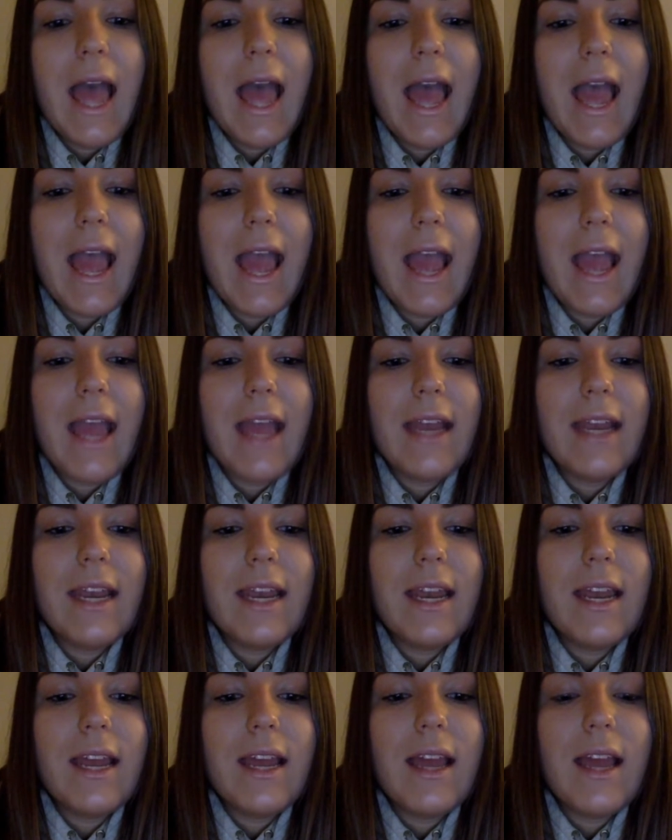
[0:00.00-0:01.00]

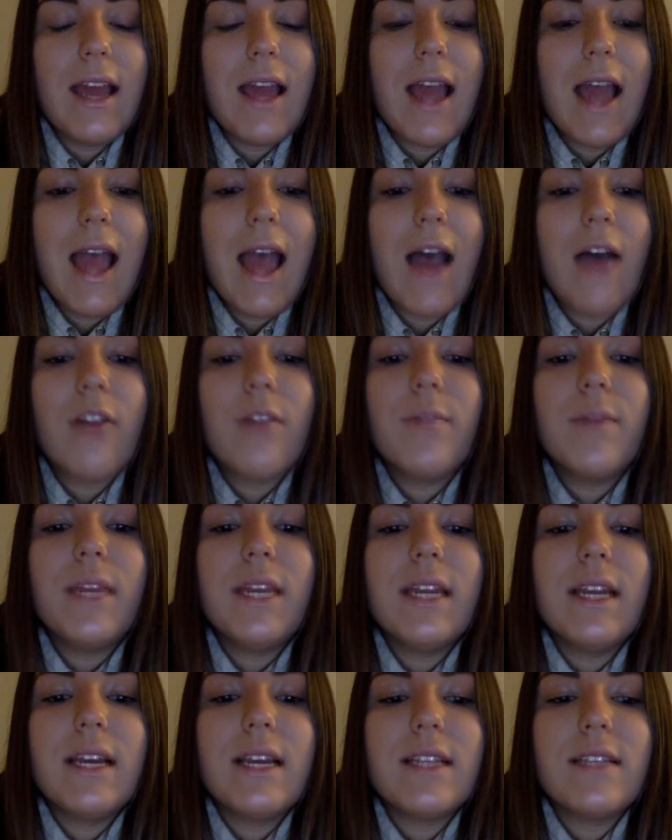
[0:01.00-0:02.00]
and how the
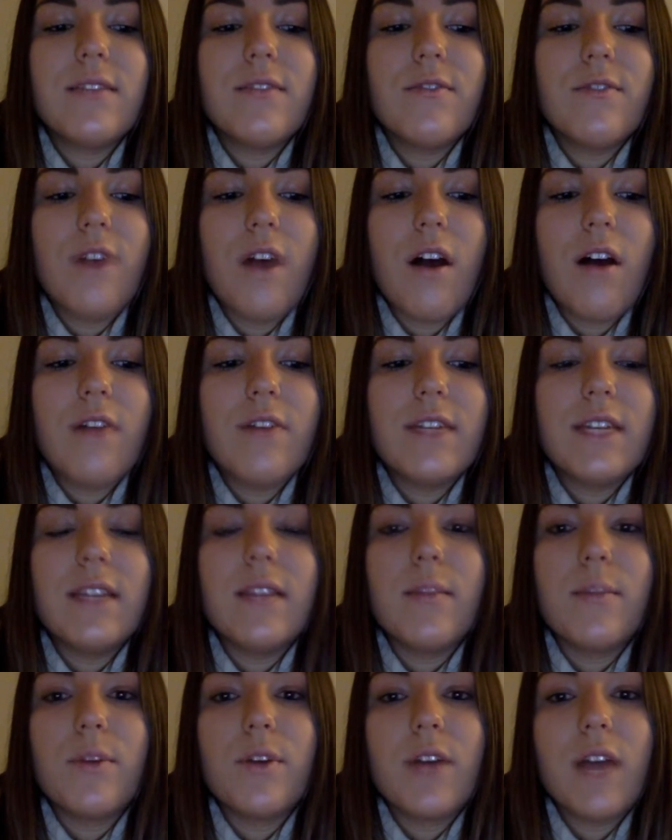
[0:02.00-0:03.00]
media is involved in
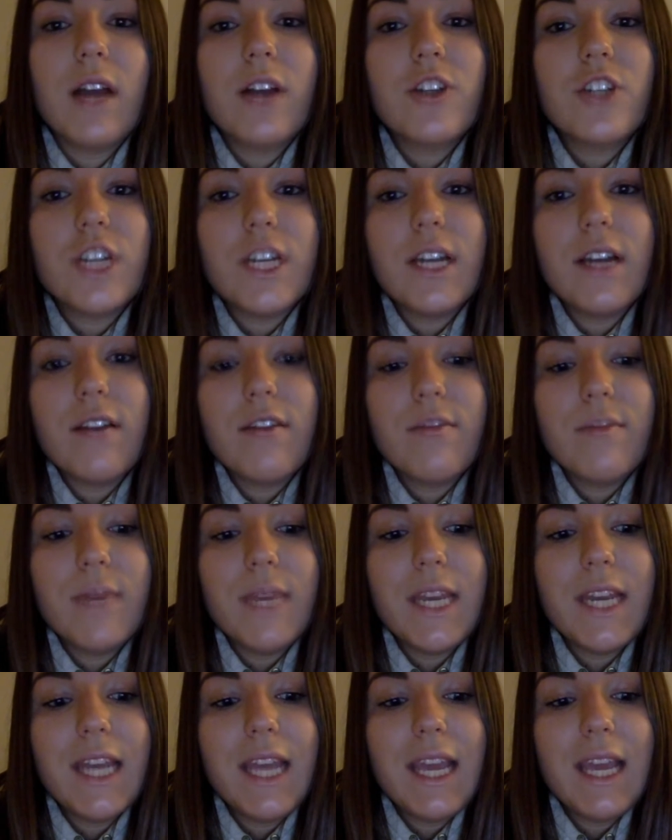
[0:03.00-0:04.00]
the production of
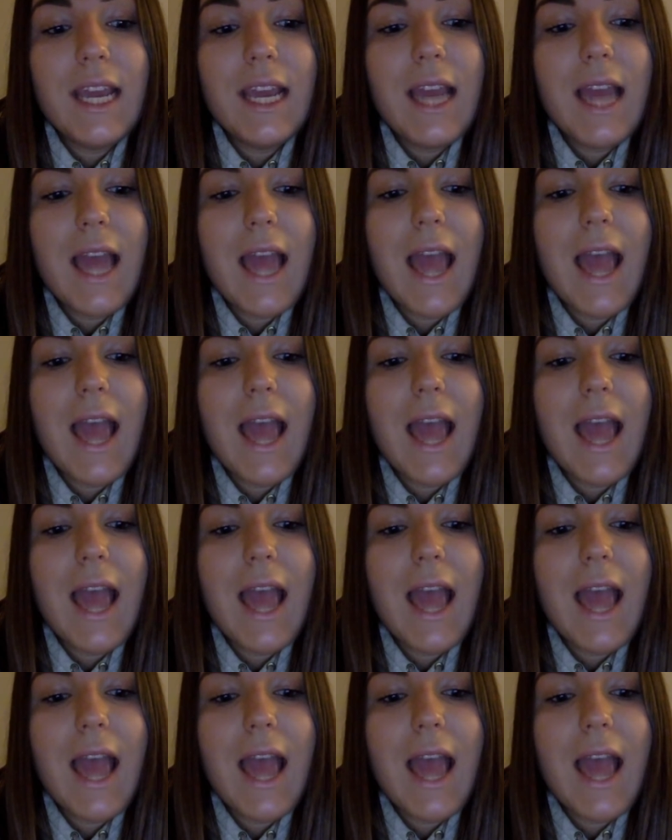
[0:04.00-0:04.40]
meaning